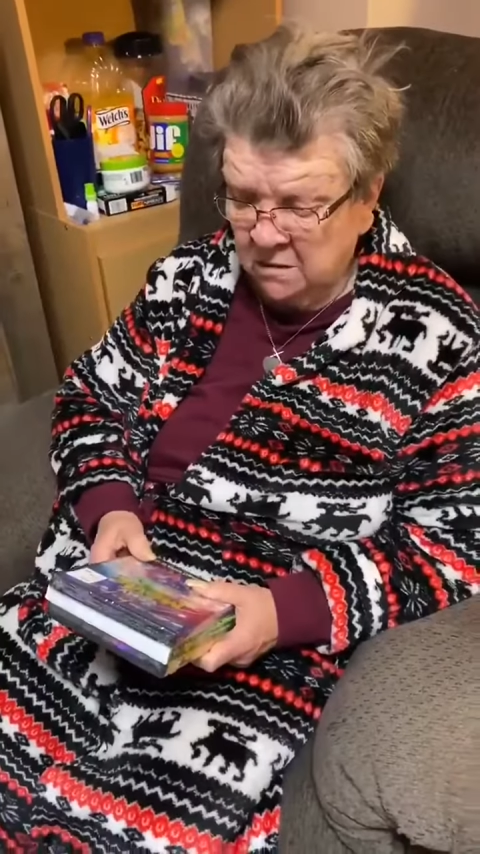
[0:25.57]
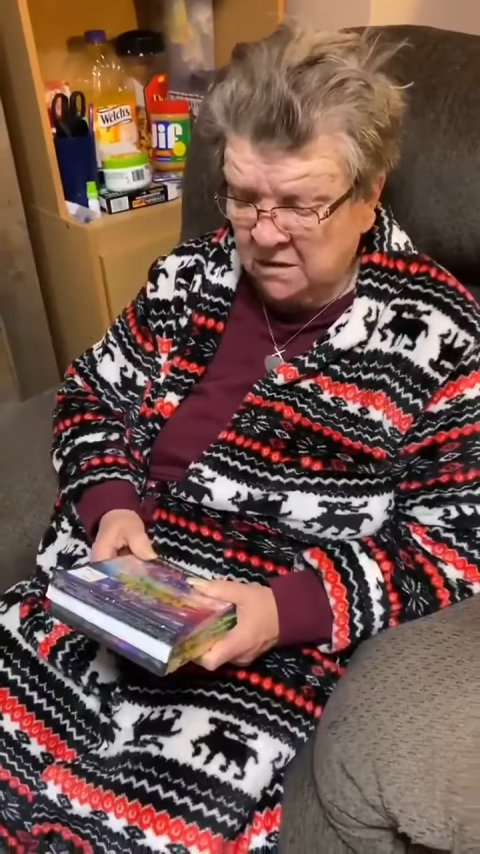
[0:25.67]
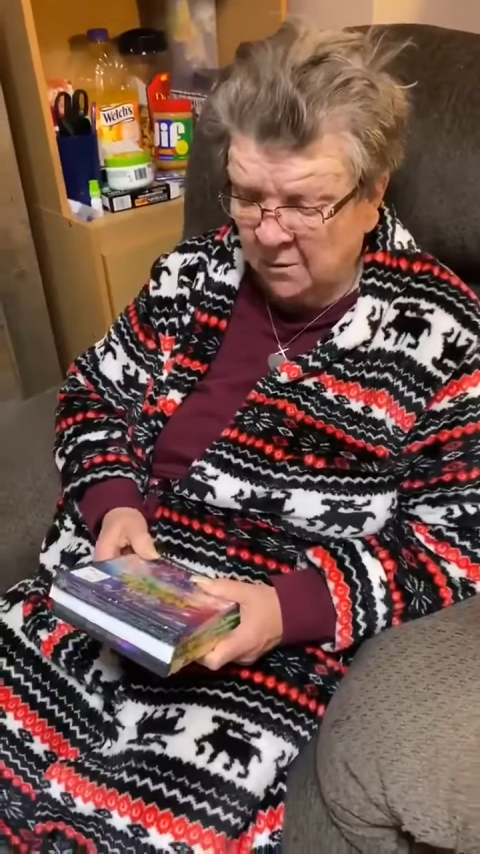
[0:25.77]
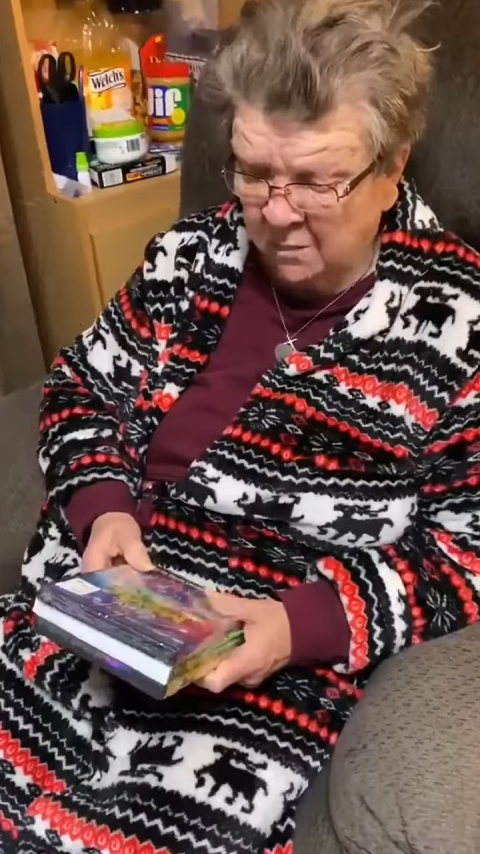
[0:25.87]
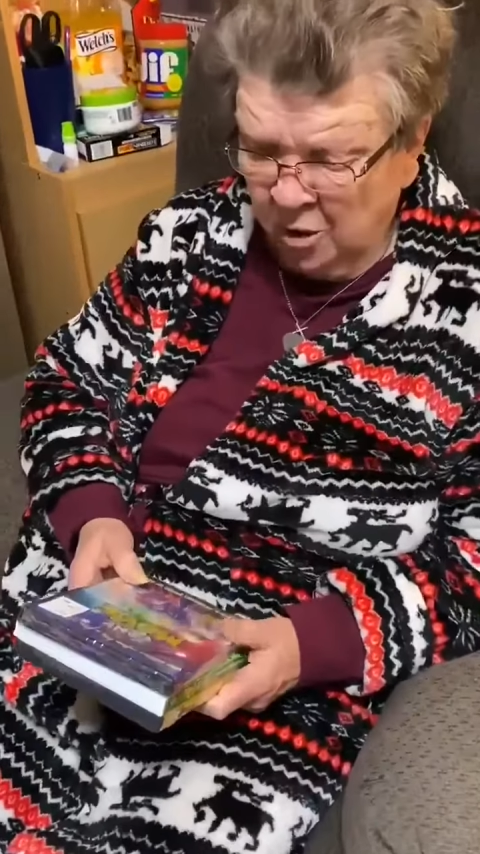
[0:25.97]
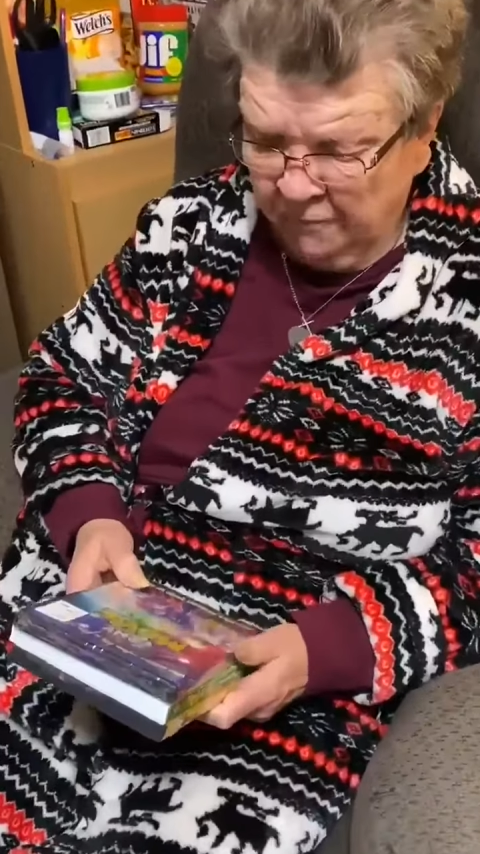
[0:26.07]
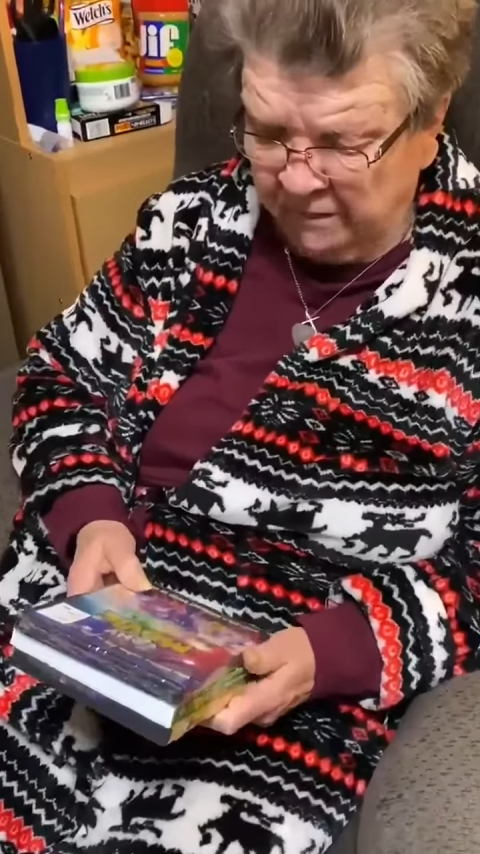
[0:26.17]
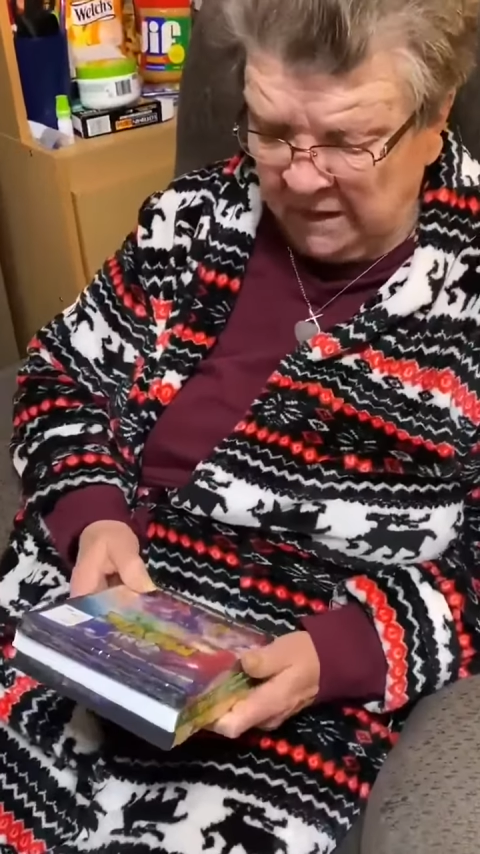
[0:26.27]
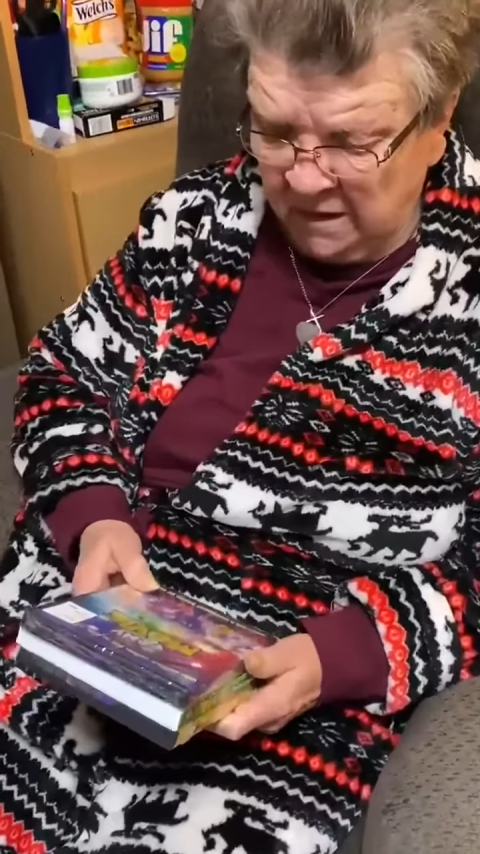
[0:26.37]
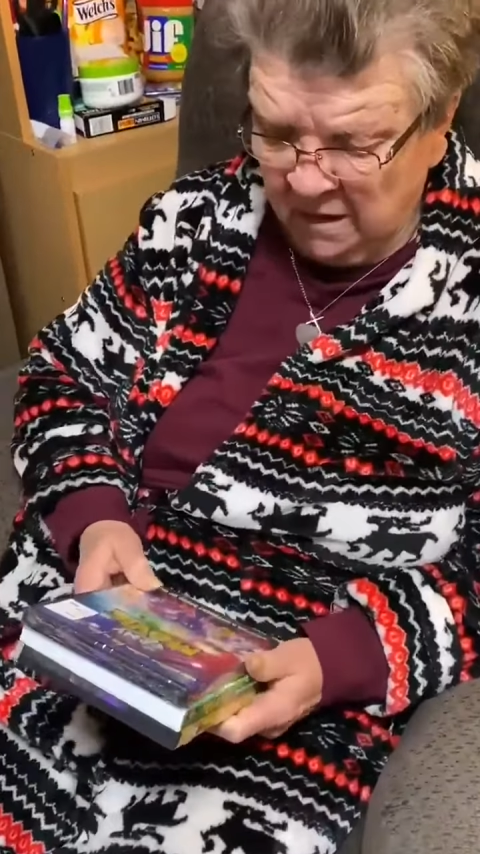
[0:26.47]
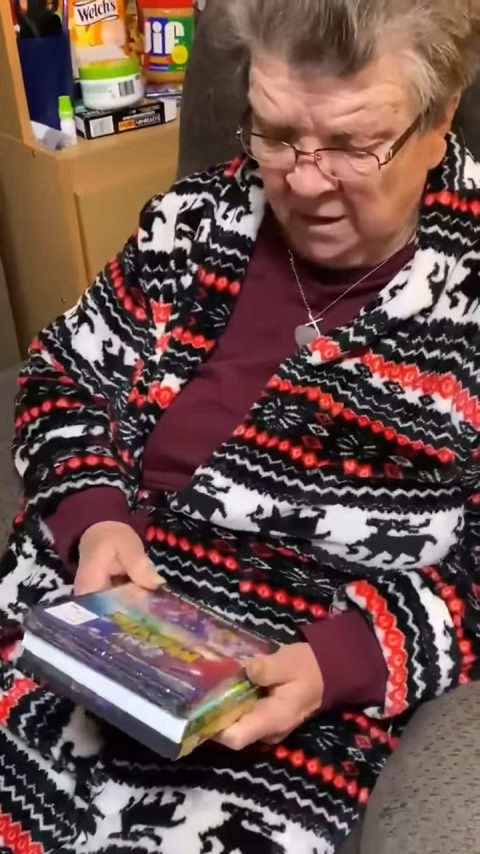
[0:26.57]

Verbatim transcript: the movie.